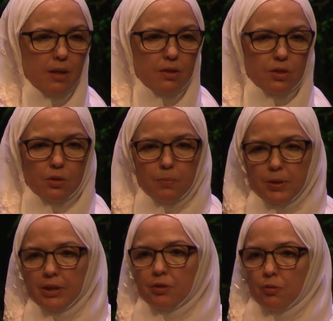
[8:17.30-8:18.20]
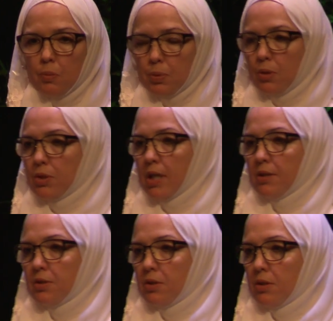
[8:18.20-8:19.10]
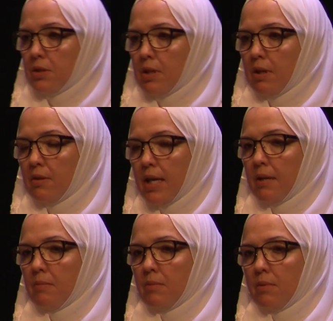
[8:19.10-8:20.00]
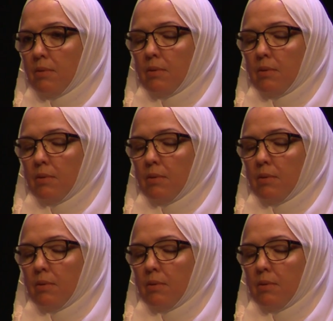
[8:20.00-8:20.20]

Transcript: So the peaceful protesters then